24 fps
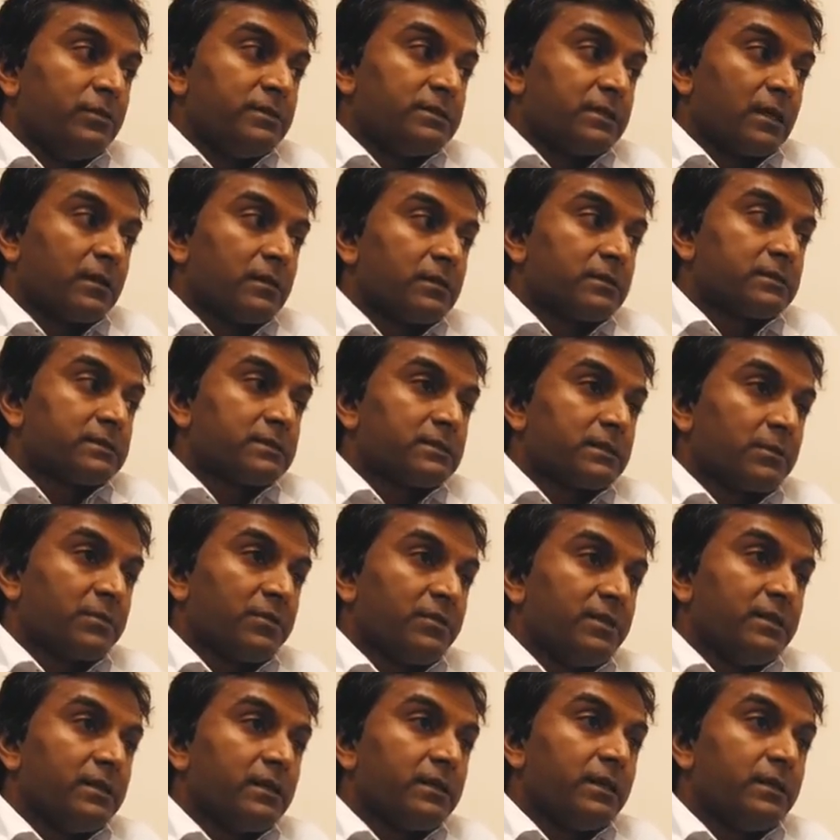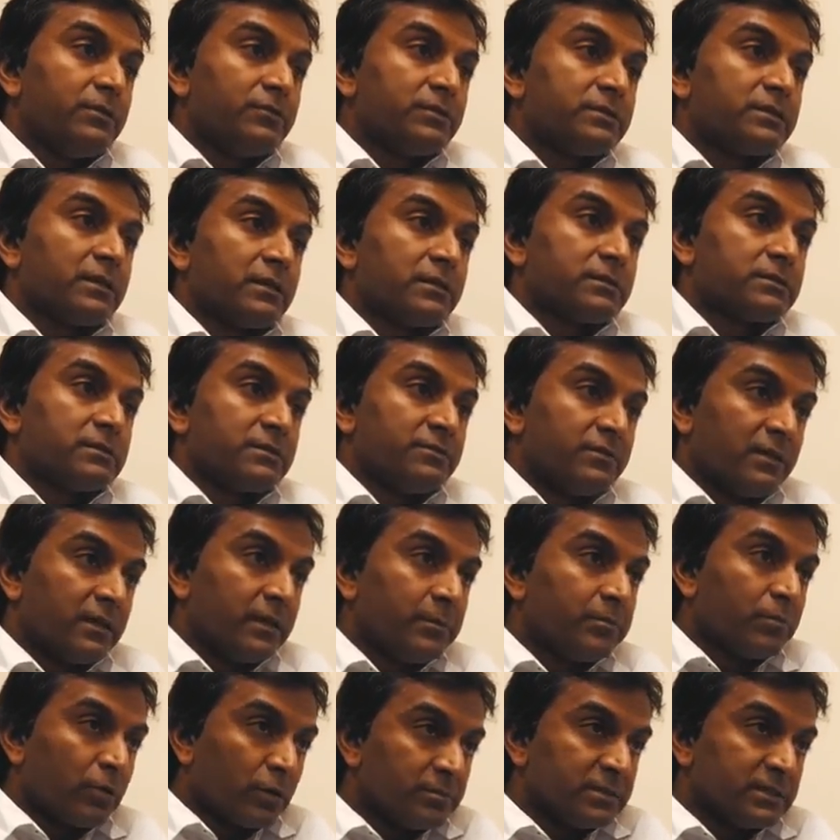results, some of the early results are
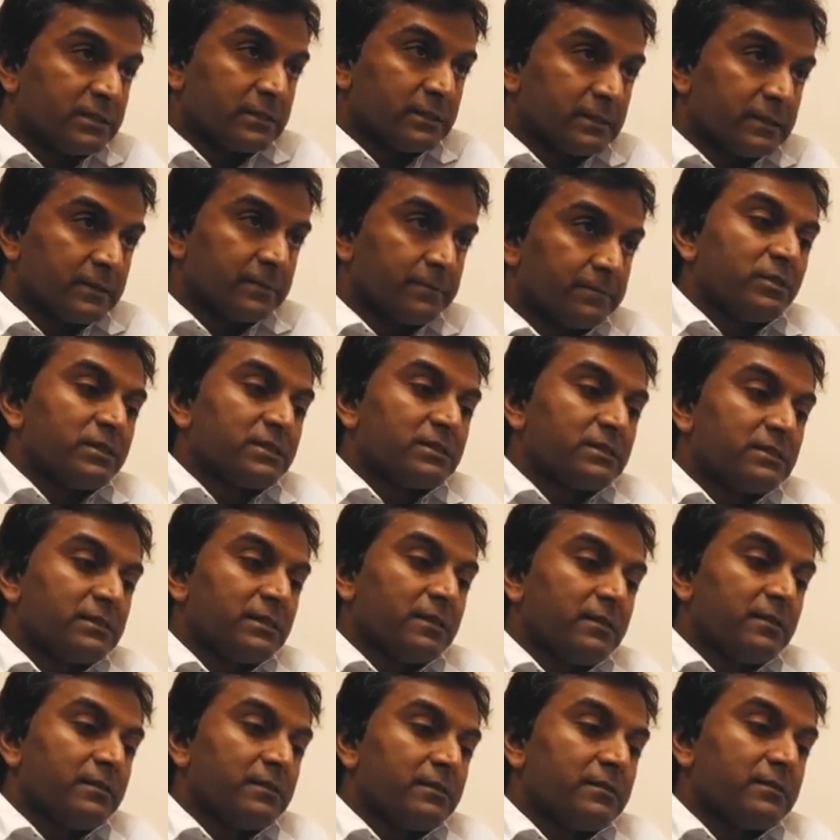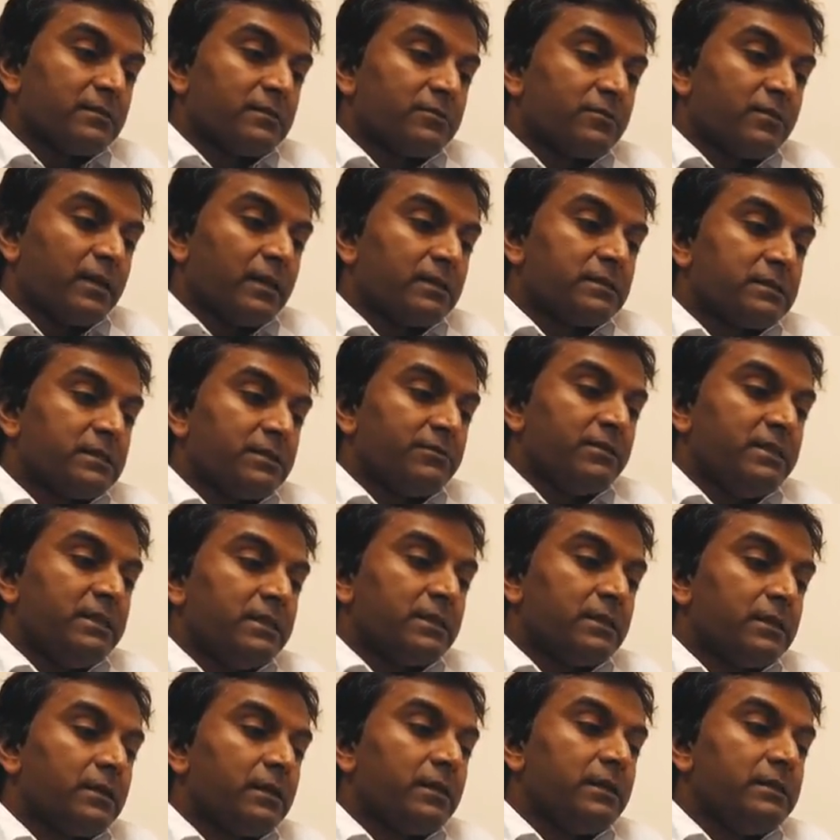very promising. We're still in a
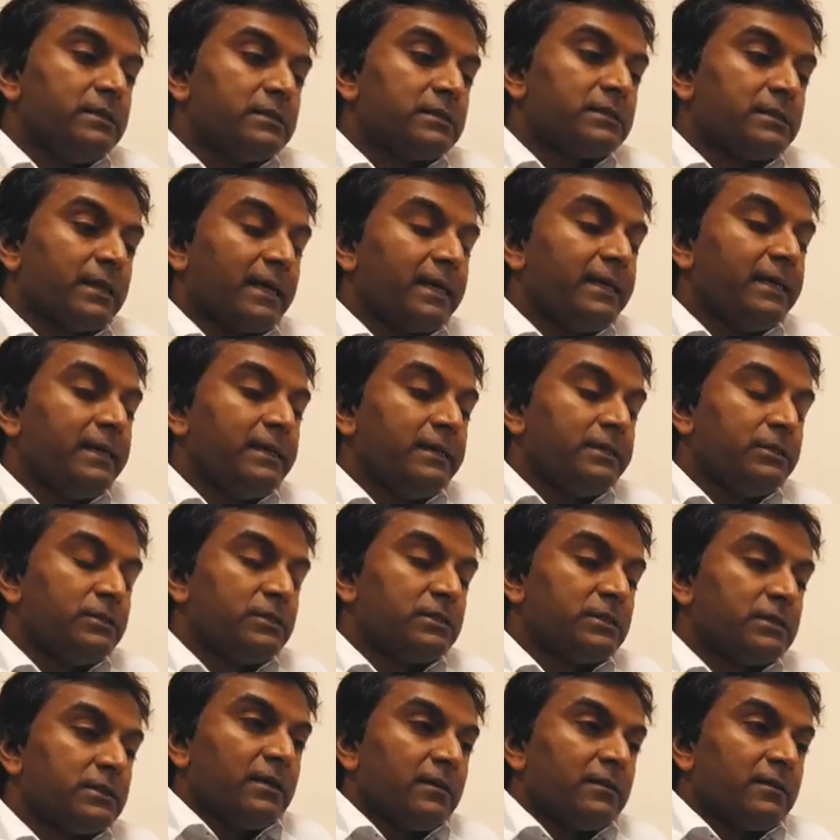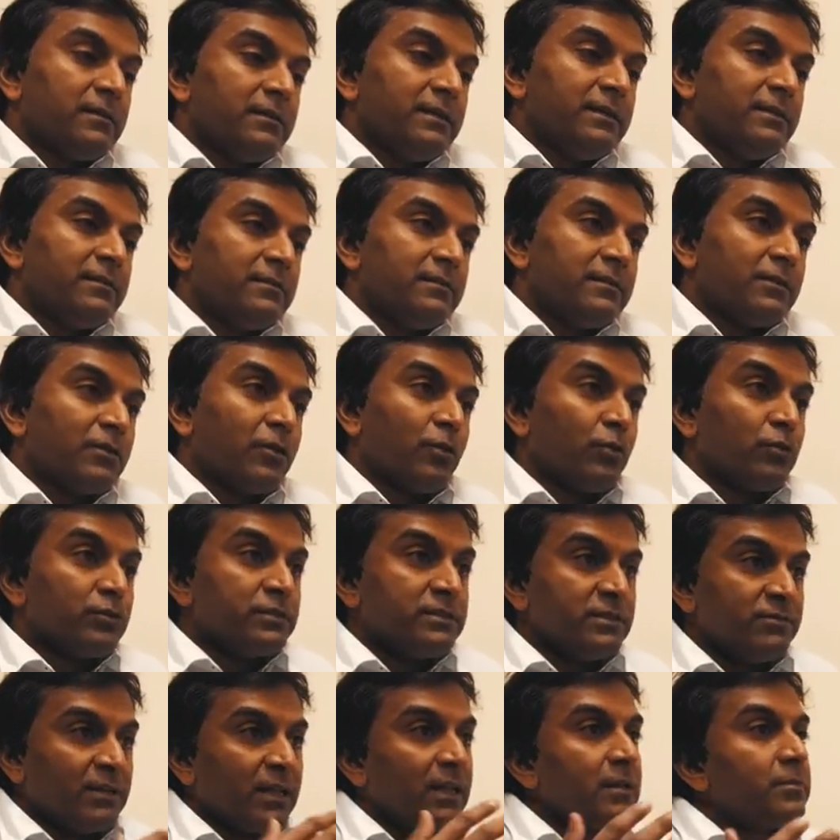relatively early stage in the whole
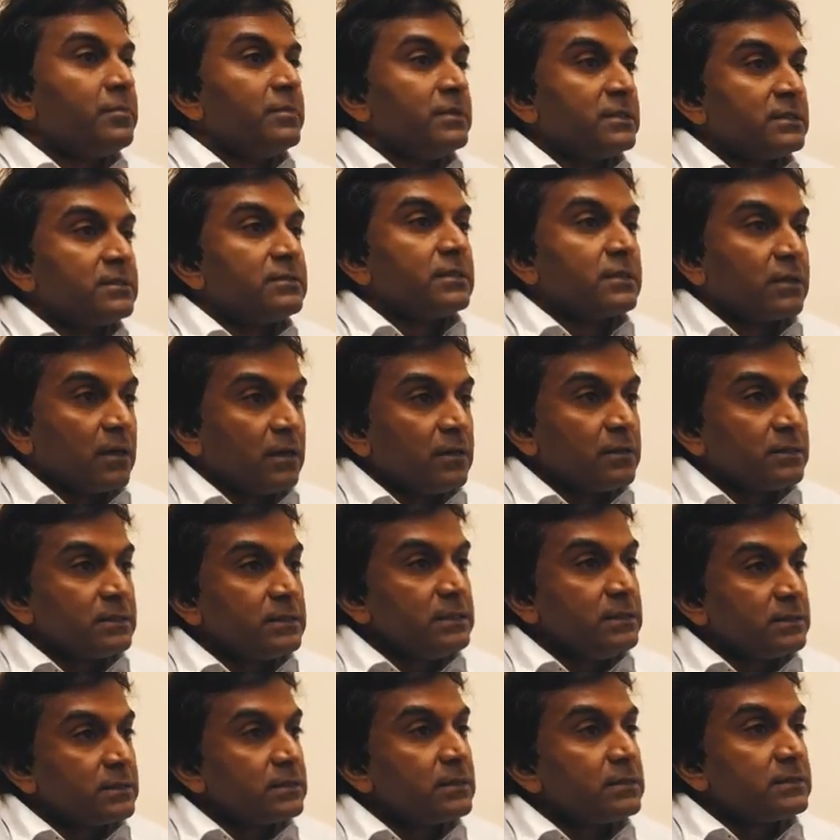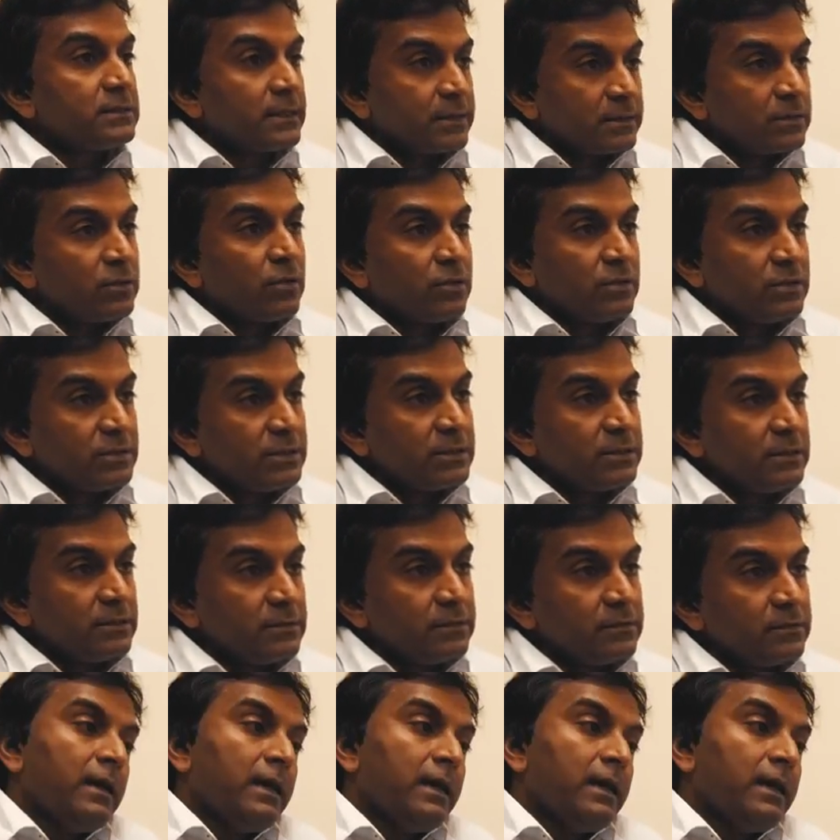development of the CAR T cell technology.